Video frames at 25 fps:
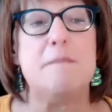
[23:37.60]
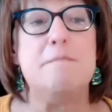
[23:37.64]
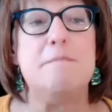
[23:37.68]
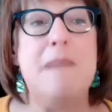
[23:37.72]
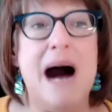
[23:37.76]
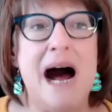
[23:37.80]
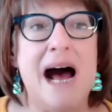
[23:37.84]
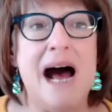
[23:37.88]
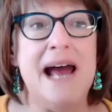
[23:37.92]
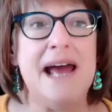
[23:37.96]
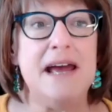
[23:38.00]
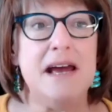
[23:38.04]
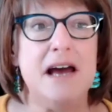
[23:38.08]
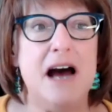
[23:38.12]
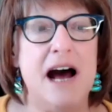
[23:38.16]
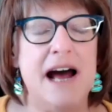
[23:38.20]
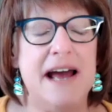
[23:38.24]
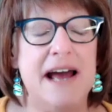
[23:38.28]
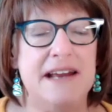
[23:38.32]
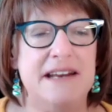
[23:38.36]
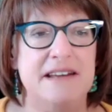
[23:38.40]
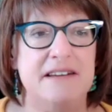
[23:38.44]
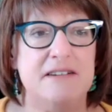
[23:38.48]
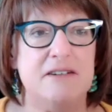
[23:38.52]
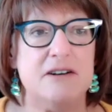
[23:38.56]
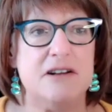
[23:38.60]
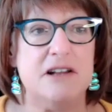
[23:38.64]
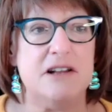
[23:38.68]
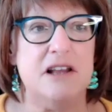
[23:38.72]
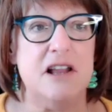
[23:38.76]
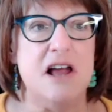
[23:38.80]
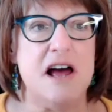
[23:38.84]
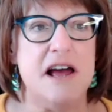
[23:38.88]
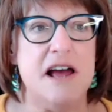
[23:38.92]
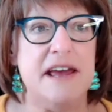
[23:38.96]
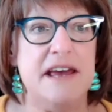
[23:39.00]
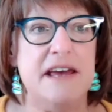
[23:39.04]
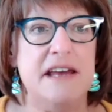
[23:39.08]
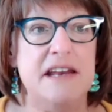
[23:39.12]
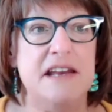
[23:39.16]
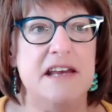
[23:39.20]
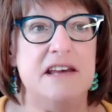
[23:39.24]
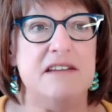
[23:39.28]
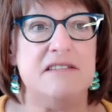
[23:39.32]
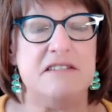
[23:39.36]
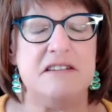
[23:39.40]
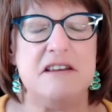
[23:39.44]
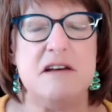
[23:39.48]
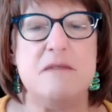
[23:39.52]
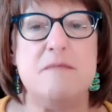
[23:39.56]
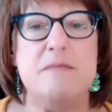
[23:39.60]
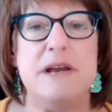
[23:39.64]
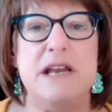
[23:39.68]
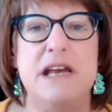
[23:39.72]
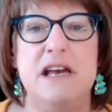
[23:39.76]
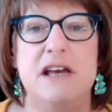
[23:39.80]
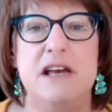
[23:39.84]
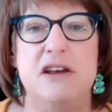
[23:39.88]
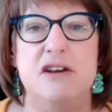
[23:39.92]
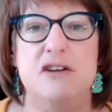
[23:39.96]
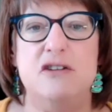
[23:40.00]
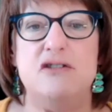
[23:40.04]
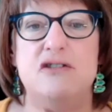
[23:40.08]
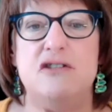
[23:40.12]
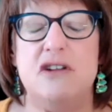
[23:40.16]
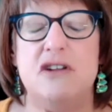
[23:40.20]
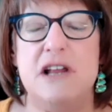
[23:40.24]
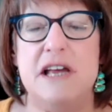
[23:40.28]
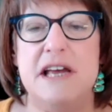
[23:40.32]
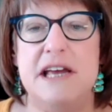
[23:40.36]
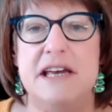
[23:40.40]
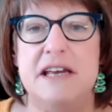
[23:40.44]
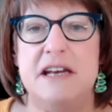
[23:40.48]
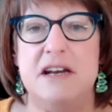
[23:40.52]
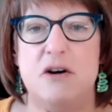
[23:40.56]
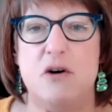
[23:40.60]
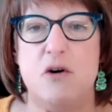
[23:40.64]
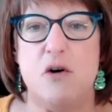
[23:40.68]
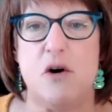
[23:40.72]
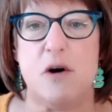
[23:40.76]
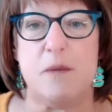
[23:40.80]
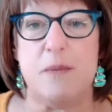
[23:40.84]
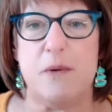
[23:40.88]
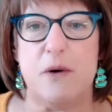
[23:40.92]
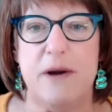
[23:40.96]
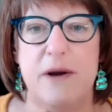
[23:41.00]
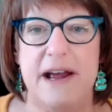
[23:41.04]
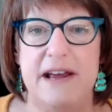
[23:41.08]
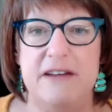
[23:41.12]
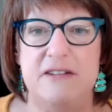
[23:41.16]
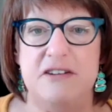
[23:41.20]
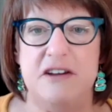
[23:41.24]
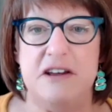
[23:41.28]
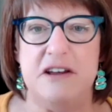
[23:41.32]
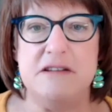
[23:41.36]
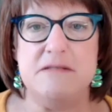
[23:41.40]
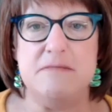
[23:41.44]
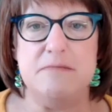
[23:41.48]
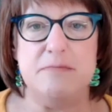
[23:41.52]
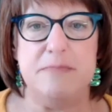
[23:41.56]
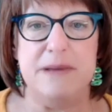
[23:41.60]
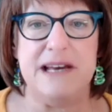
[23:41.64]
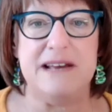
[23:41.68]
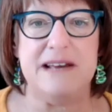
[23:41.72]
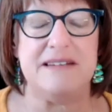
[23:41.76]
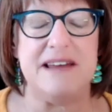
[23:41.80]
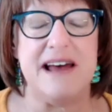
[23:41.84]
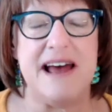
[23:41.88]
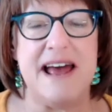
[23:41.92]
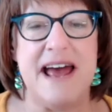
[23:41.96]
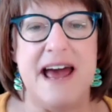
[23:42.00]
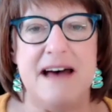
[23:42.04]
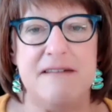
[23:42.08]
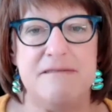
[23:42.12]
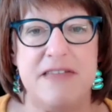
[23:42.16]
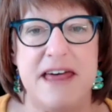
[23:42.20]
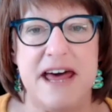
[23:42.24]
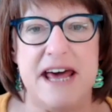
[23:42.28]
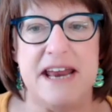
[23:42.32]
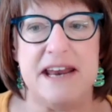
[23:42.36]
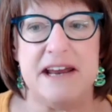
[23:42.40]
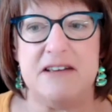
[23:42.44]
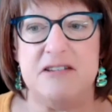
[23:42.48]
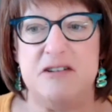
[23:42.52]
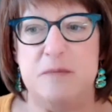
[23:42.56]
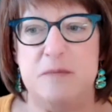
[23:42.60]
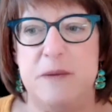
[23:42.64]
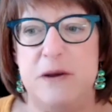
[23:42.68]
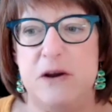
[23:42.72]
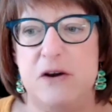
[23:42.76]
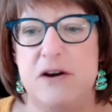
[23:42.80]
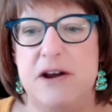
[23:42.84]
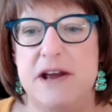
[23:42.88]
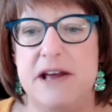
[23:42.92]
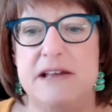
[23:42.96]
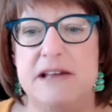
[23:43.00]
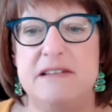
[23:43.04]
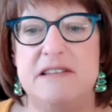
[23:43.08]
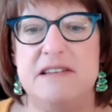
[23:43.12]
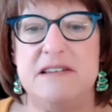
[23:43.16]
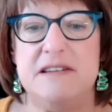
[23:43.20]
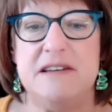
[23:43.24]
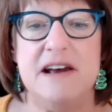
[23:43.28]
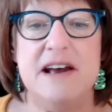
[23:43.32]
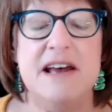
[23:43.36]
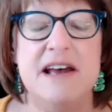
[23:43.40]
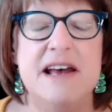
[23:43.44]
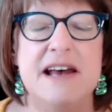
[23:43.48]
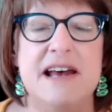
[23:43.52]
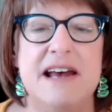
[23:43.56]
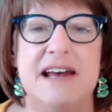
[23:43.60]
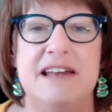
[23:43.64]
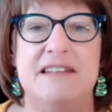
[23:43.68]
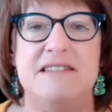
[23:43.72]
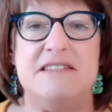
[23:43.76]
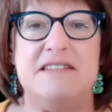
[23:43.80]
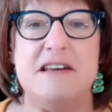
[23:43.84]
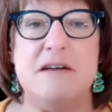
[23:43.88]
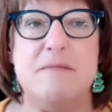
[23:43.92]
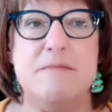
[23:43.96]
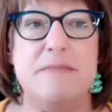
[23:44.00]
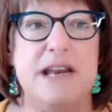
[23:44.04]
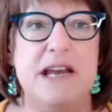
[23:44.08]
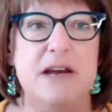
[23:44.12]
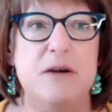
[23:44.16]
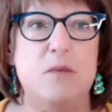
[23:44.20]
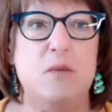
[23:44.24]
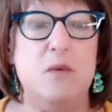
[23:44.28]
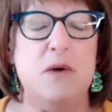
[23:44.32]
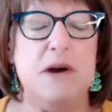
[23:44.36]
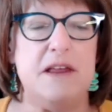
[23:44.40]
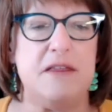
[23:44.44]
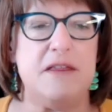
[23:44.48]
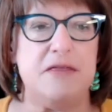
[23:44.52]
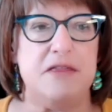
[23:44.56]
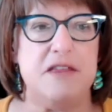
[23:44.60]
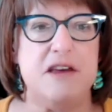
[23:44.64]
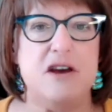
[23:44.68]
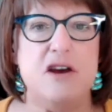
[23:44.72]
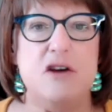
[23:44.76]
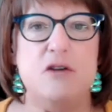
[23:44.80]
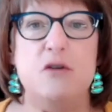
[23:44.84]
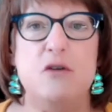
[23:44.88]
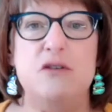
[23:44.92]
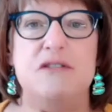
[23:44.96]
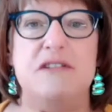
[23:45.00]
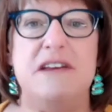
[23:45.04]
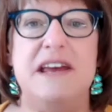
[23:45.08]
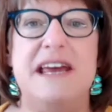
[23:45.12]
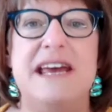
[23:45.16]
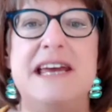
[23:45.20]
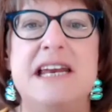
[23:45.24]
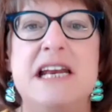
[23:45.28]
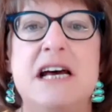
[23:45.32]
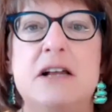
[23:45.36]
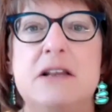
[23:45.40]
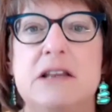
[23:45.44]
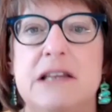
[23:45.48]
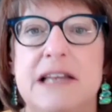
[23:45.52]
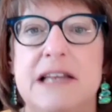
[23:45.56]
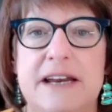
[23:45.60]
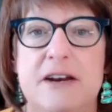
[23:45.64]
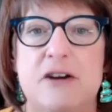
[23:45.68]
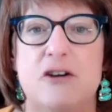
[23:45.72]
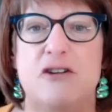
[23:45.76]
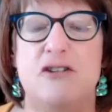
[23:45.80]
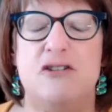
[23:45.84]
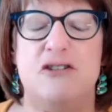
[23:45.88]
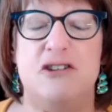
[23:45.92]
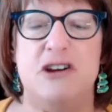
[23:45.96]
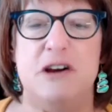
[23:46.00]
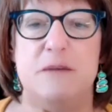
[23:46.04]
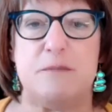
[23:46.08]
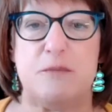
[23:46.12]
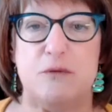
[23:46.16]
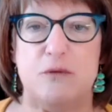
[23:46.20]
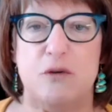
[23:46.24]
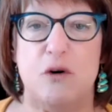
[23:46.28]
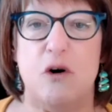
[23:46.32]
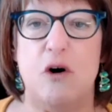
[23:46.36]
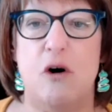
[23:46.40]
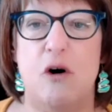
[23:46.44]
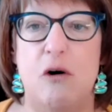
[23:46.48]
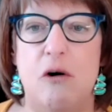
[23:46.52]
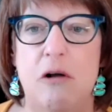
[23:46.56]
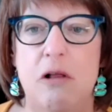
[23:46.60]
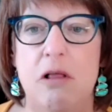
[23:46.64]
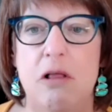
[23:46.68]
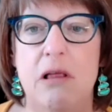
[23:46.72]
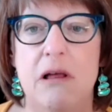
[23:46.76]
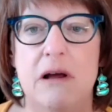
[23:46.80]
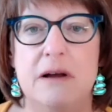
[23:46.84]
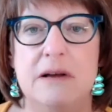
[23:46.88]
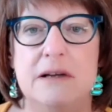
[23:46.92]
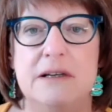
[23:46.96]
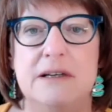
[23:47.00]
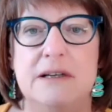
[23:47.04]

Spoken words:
my ideal client is somebody usually in a corporation, because I have that experience. It's somebody who's in a leadership role